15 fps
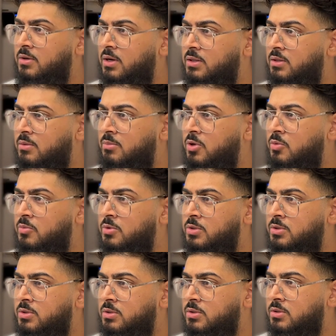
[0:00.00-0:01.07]
at the
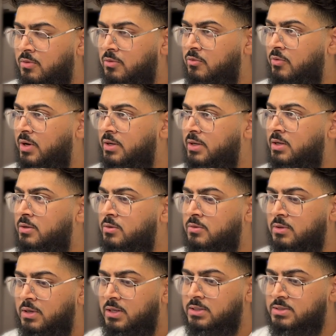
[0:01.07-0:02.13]
moment right now
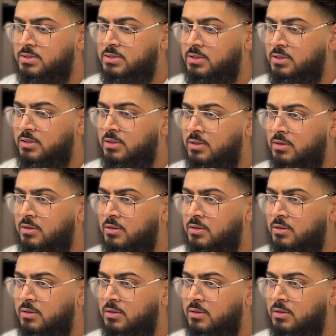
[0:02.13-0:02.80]
and see